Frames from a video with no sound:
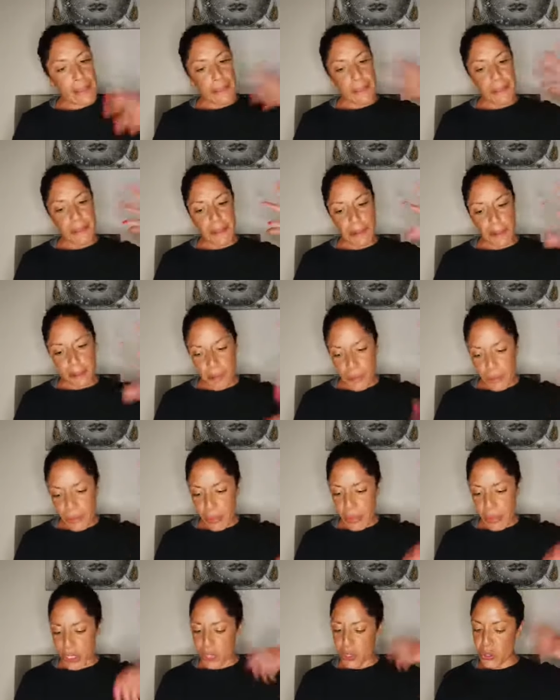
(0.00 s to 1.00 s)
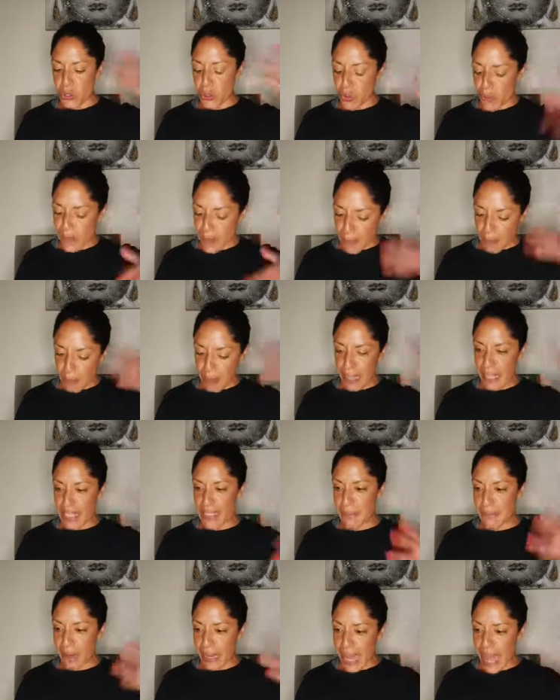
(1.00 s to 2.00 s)
the the story that
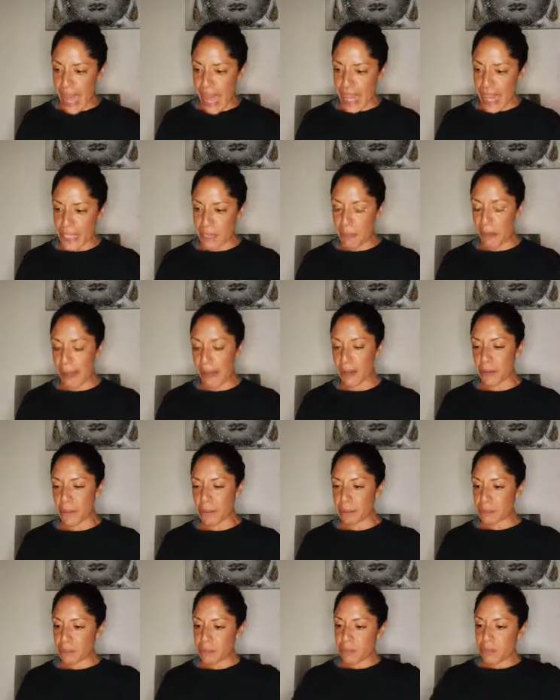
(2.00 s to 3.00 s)
plays in my head about